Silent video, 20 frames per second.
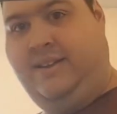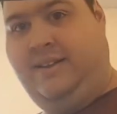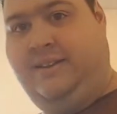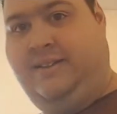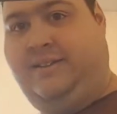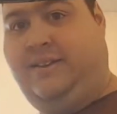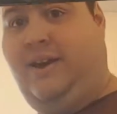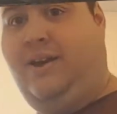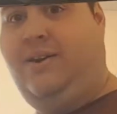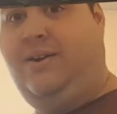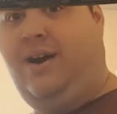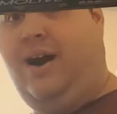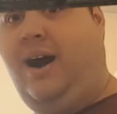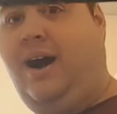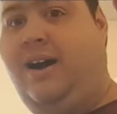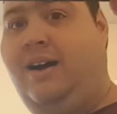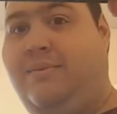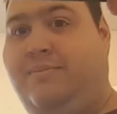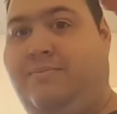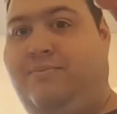So
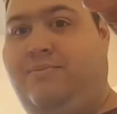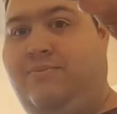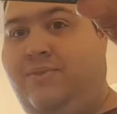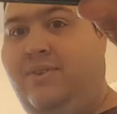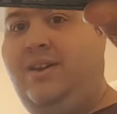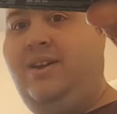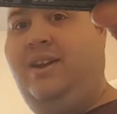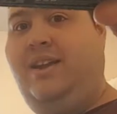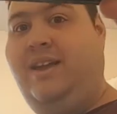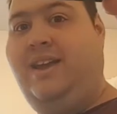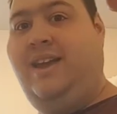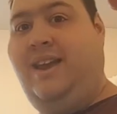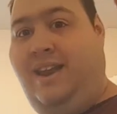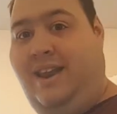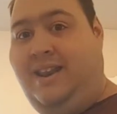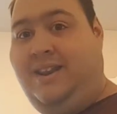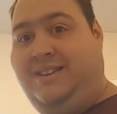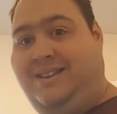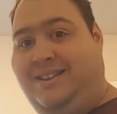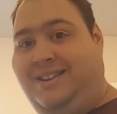I'm really
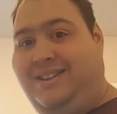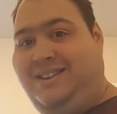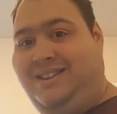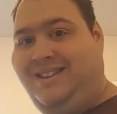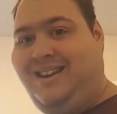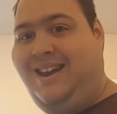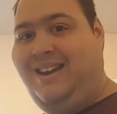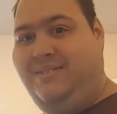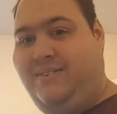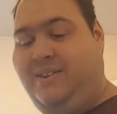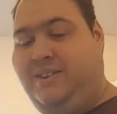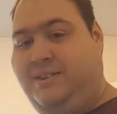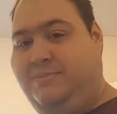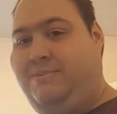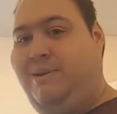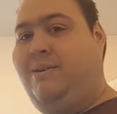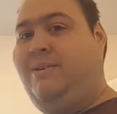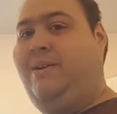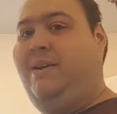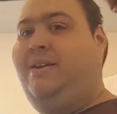getting into the shaving
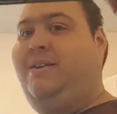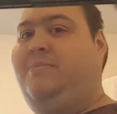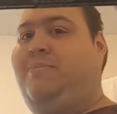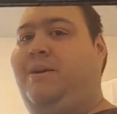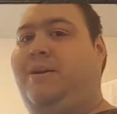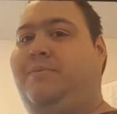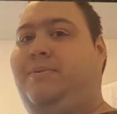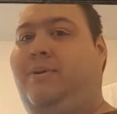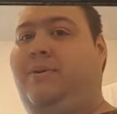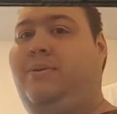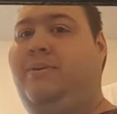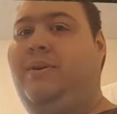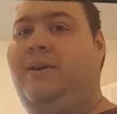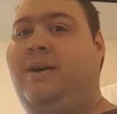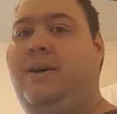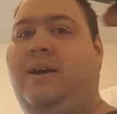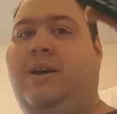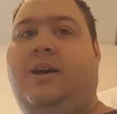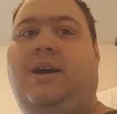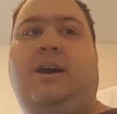spirit, people.
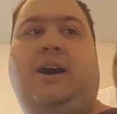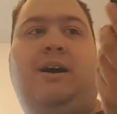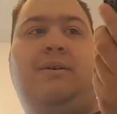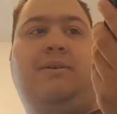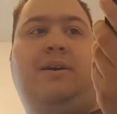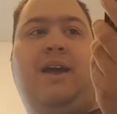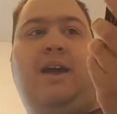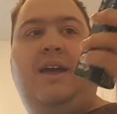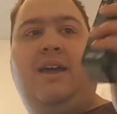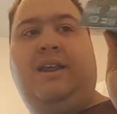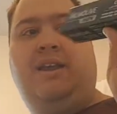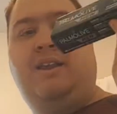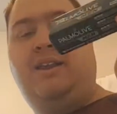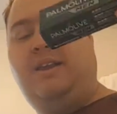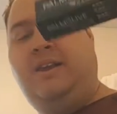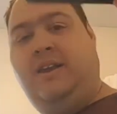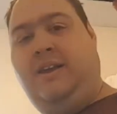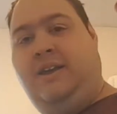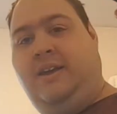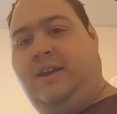I'm
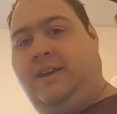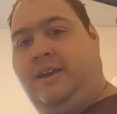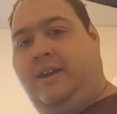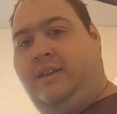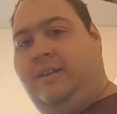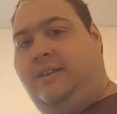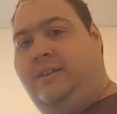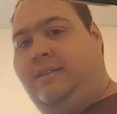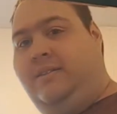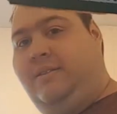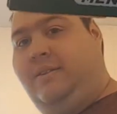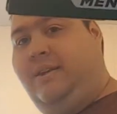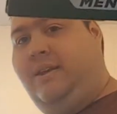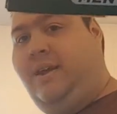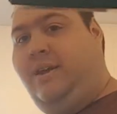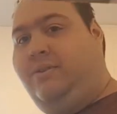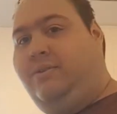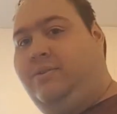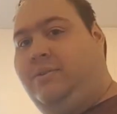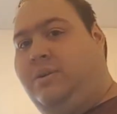getting, you
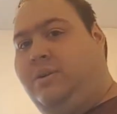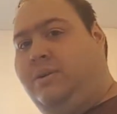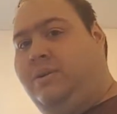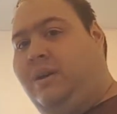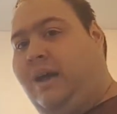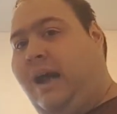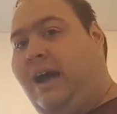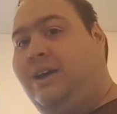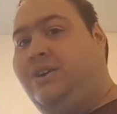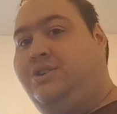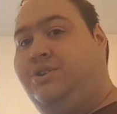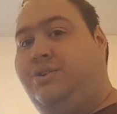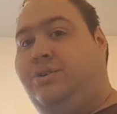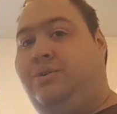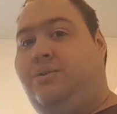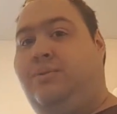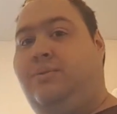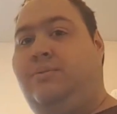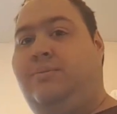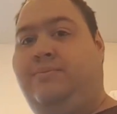know,
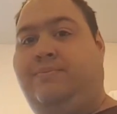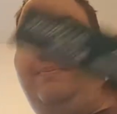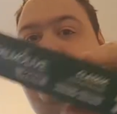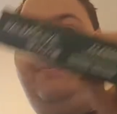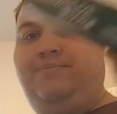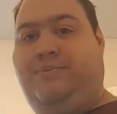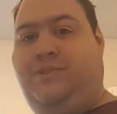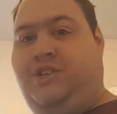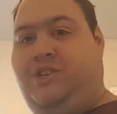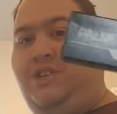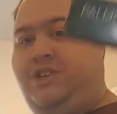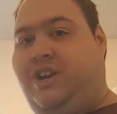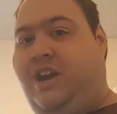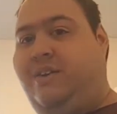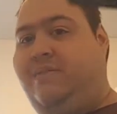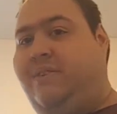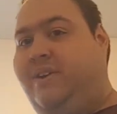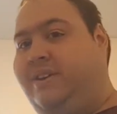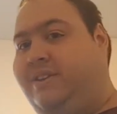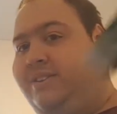actual
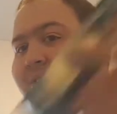shaving